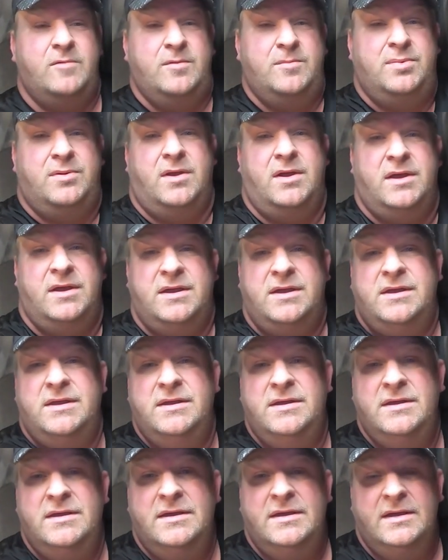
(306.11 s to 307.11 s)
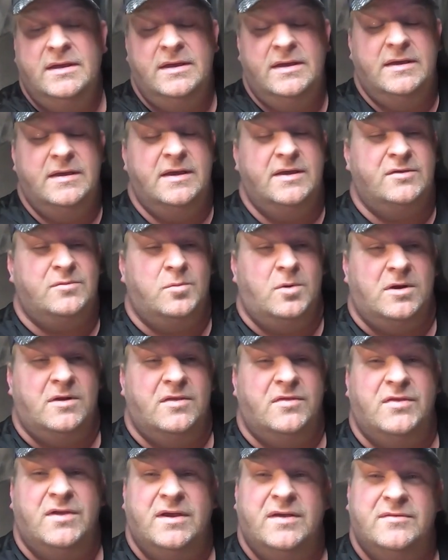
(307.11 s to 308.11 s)
we play. That's one
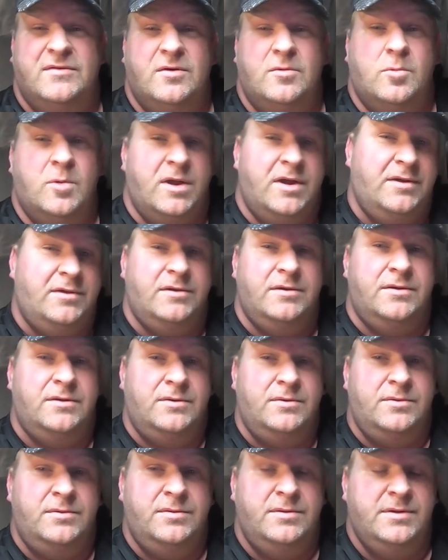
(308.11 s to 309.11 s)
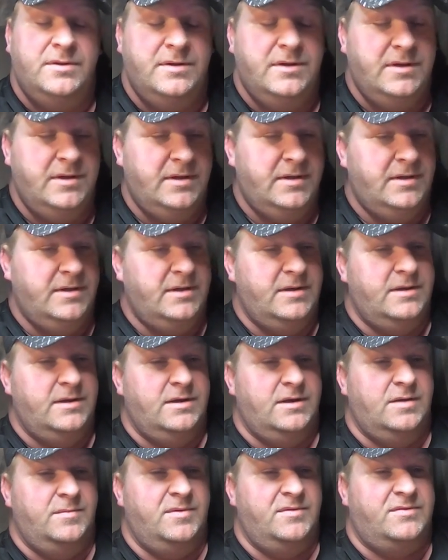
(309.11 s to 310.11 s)
of the things that we do.
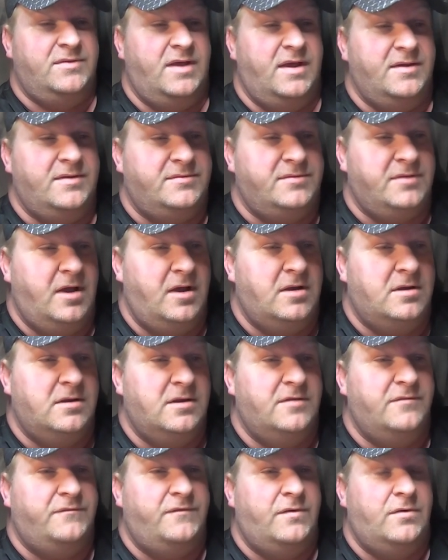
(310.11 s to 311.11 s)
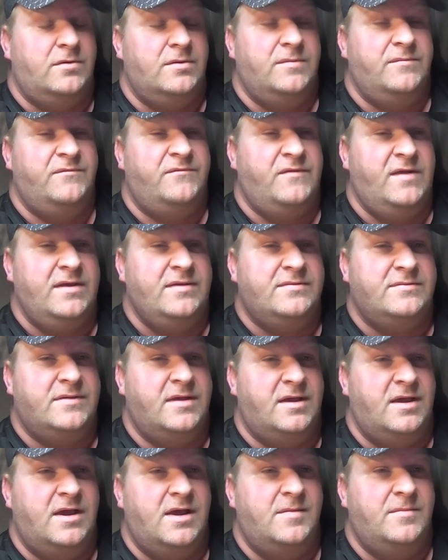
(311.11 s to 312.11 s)
Uh, besides talking on the phone and
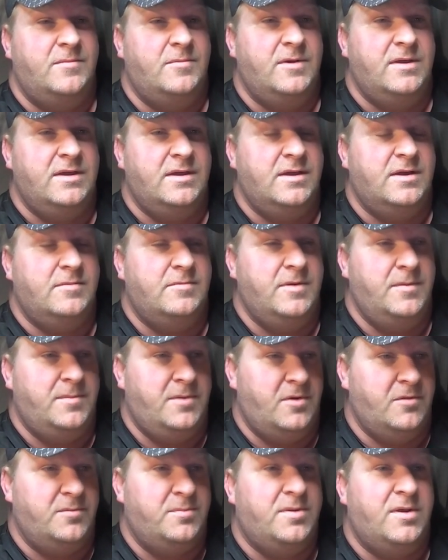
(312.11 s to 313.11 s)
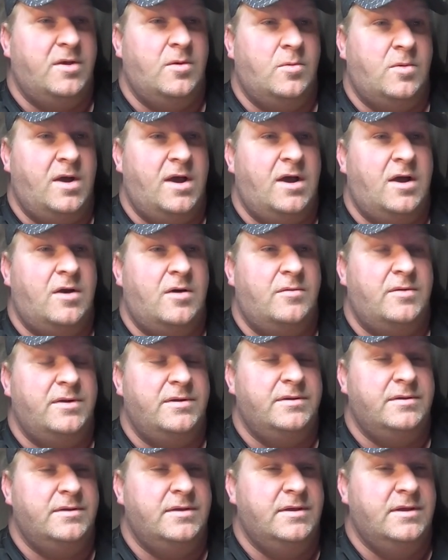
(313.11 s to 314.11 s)
FaceTime, we uh, we both play WoW and